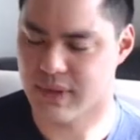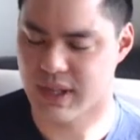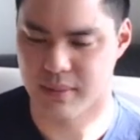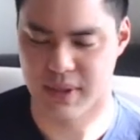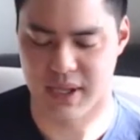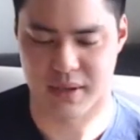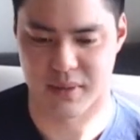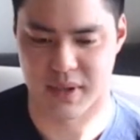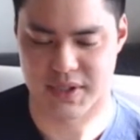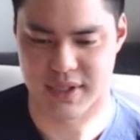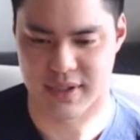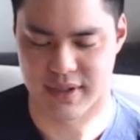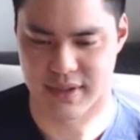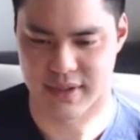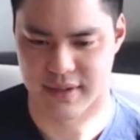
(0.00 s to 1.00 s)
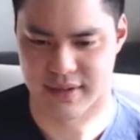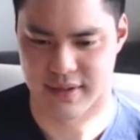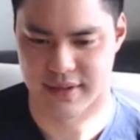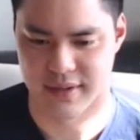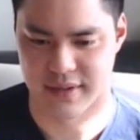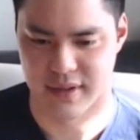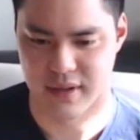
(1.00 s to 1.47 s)
But anyways,
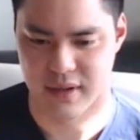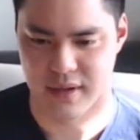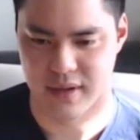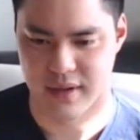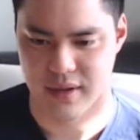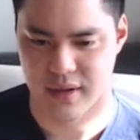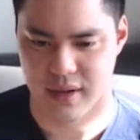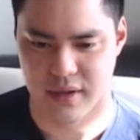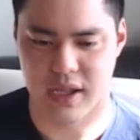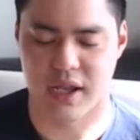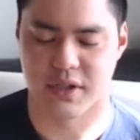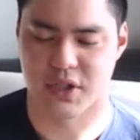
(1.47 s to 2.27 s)
yeah.